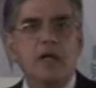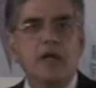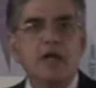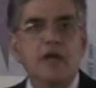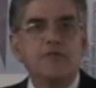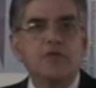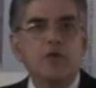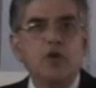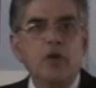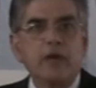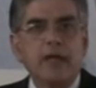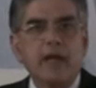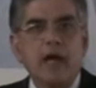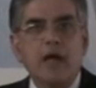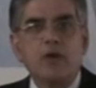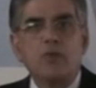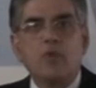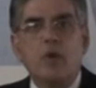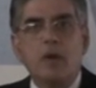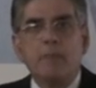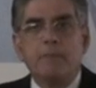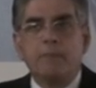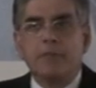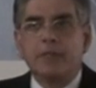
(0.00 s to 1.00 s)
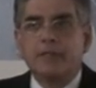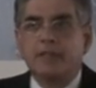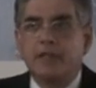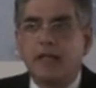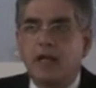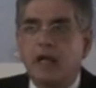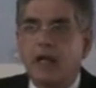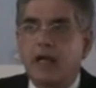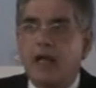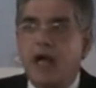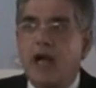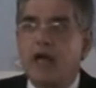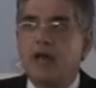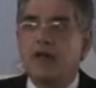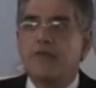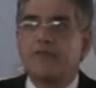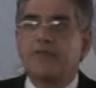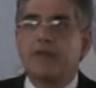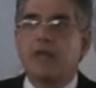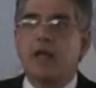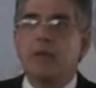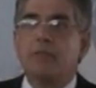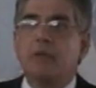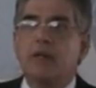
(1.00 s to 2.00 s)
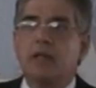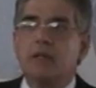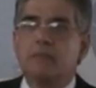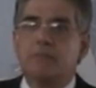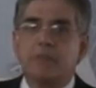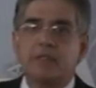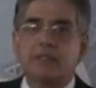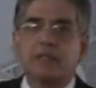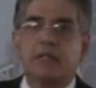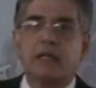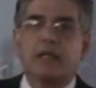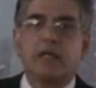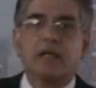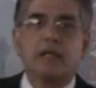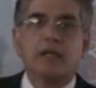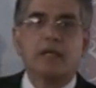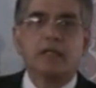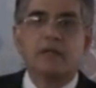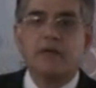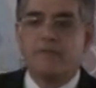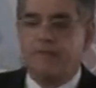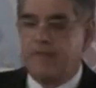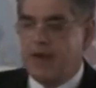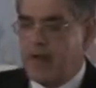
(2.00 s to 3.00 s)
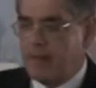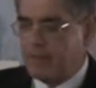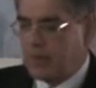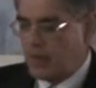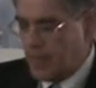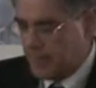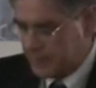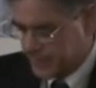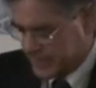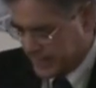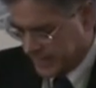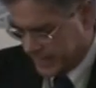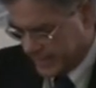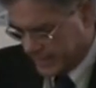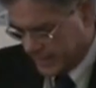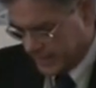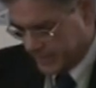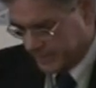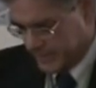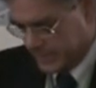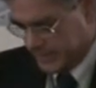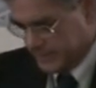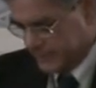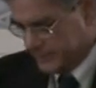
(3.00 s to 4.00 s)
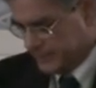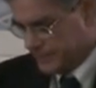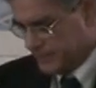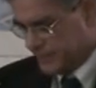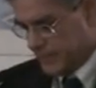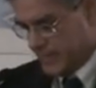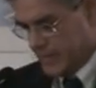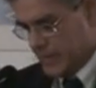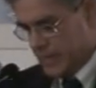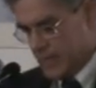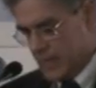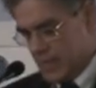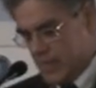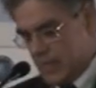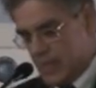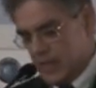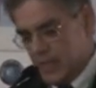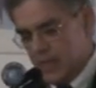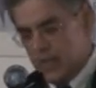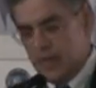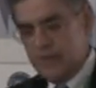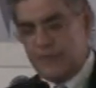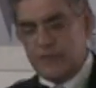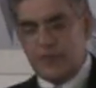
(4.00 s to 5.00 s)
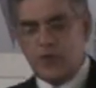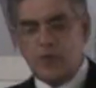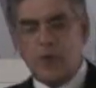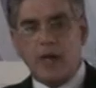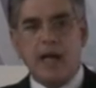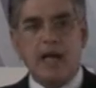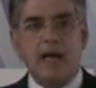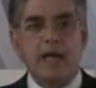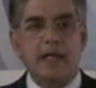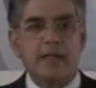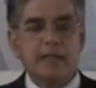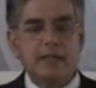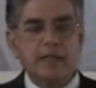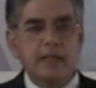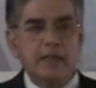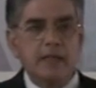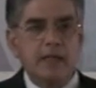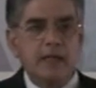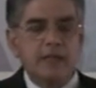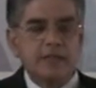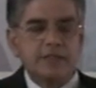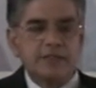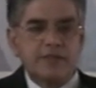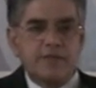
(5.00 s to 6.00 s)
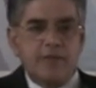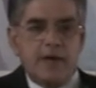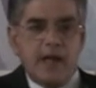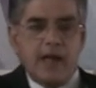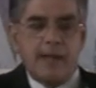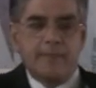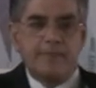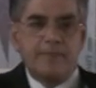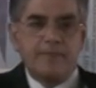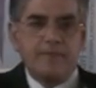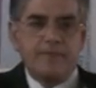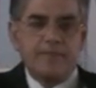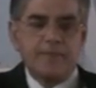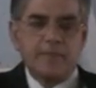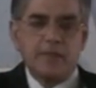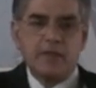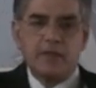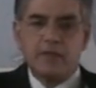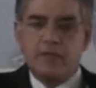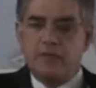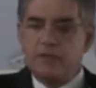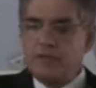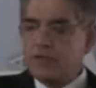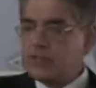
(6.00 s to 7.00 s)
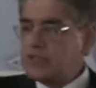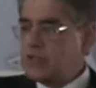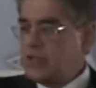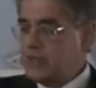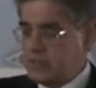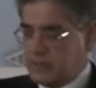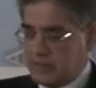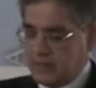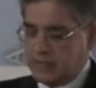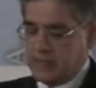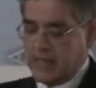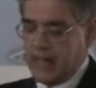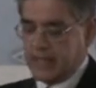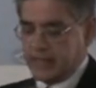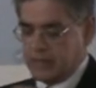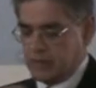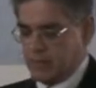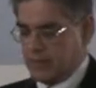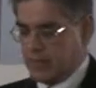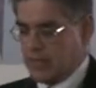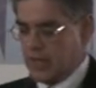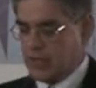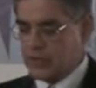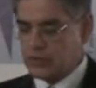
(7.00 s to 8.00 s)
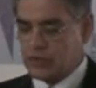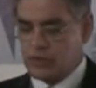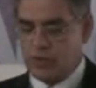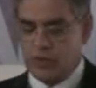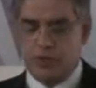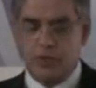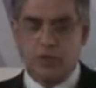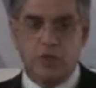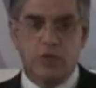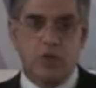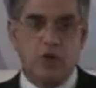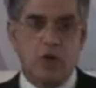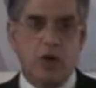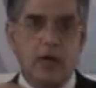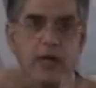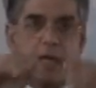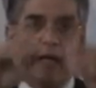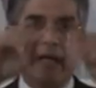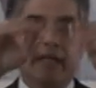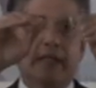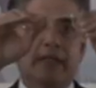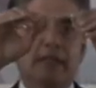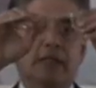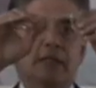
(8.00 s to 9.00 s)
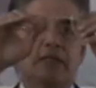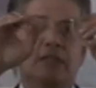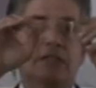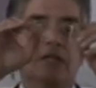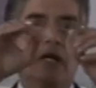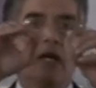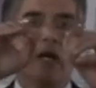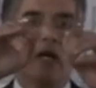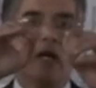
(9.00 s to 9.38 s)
if you look at one particular kind of cable in particular, the fiber optic cable, if you had a strap, which is like the one I showed you, or like this,